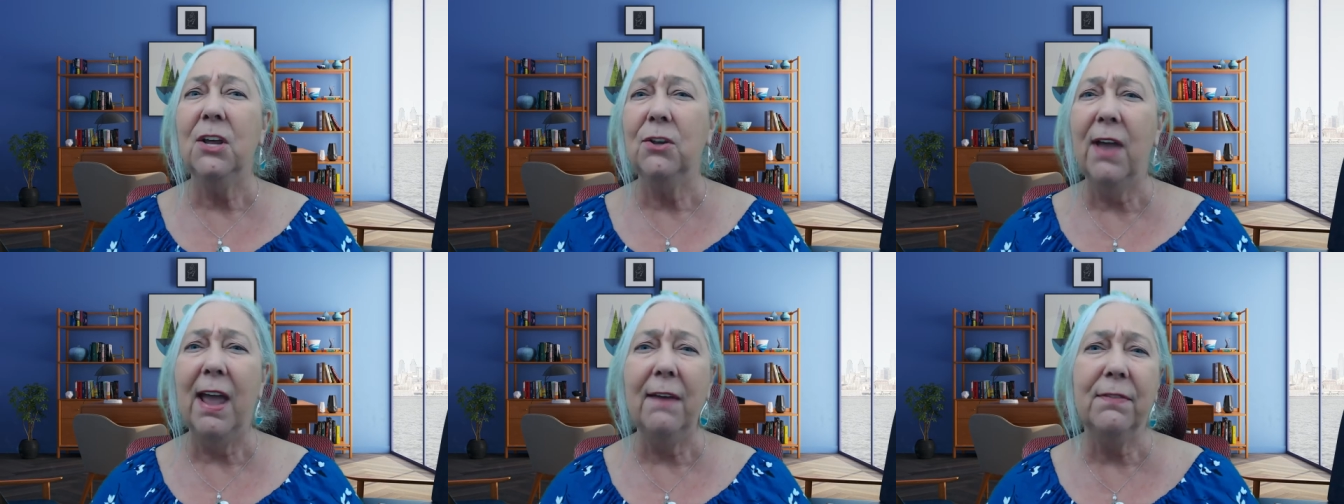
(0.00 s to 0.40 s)

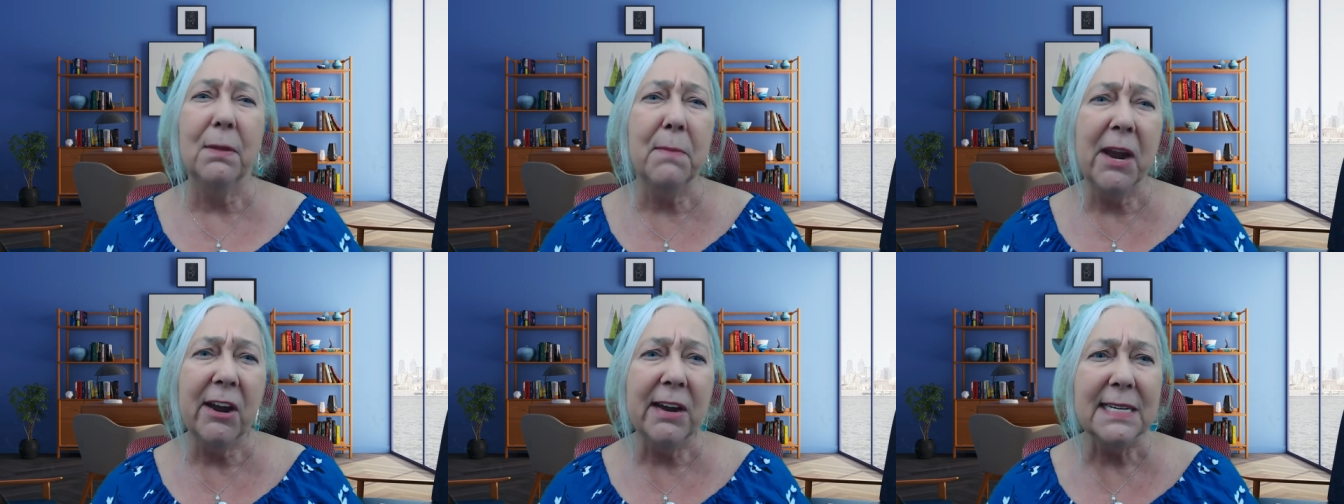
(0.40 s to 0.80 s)
You have the
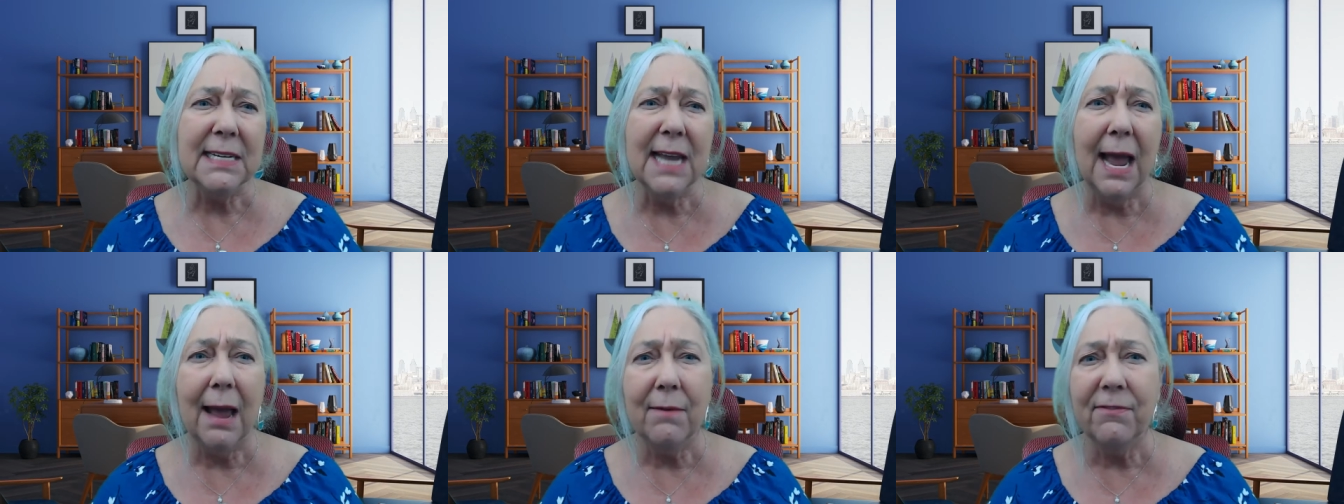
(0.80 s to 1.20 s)

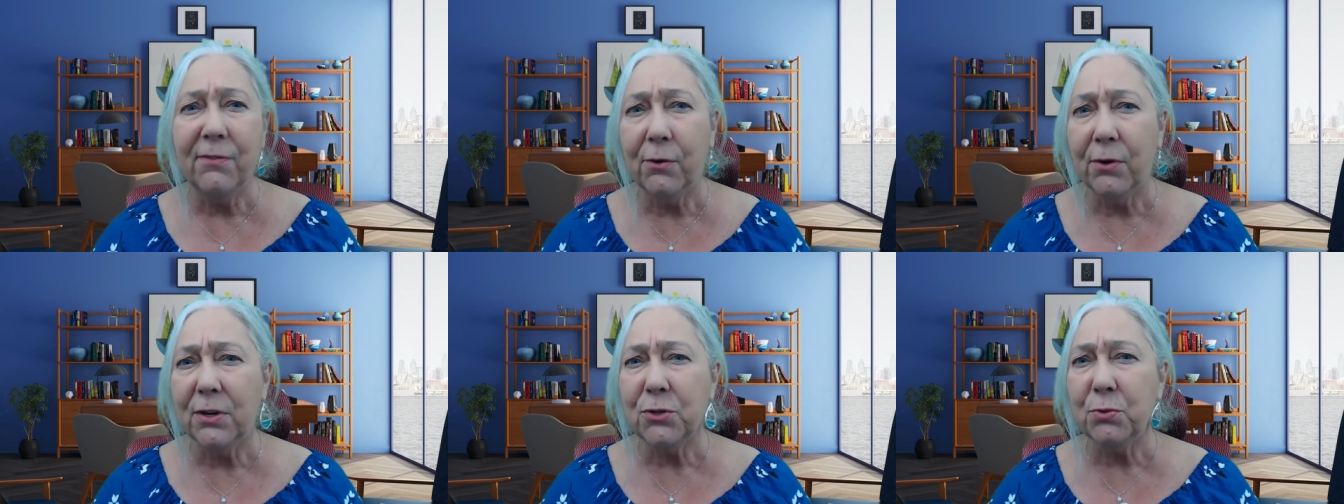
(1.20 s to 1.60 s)
Maritime
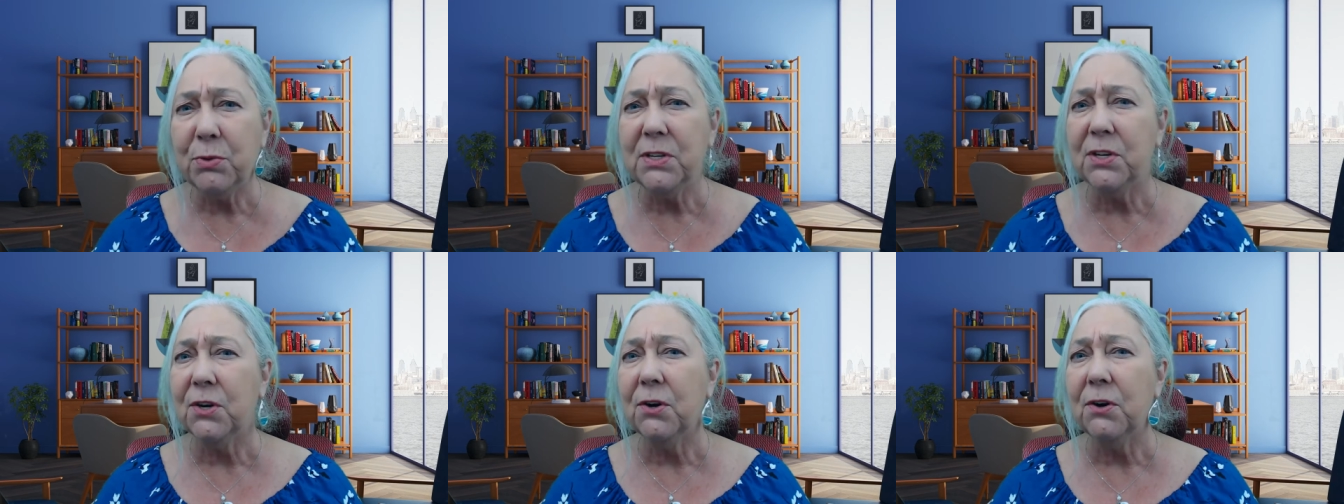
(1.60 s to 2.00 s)
Forest
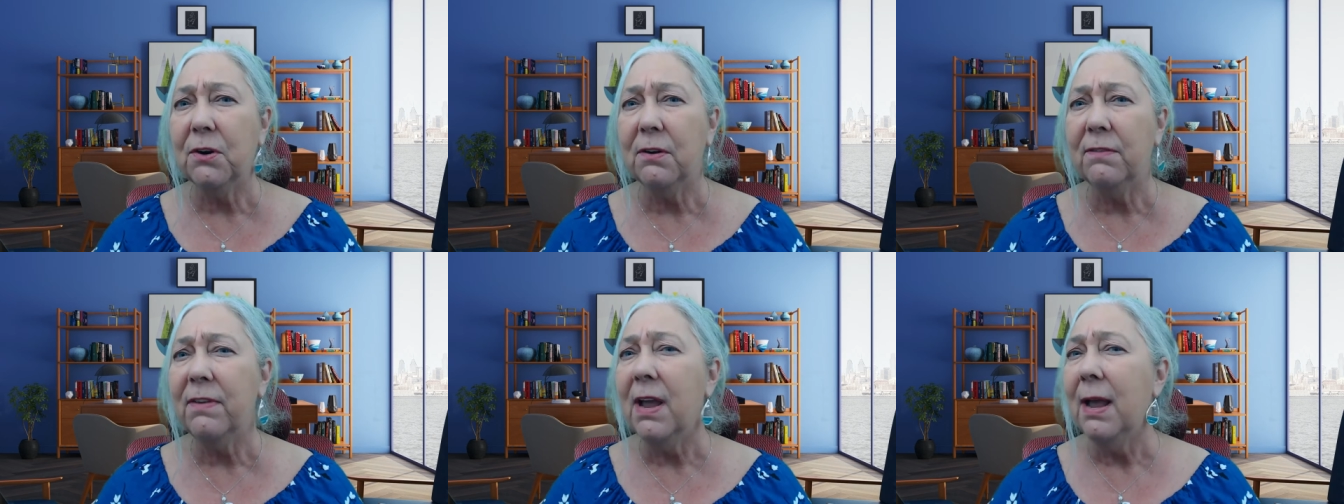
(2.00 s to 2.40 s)

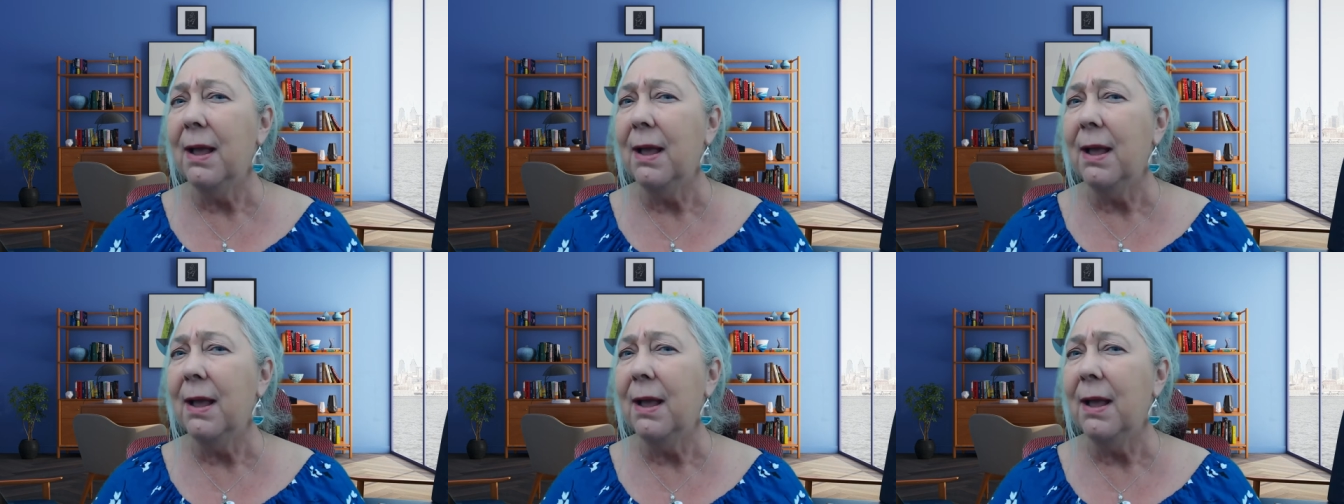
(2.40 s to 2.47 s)
Reserve,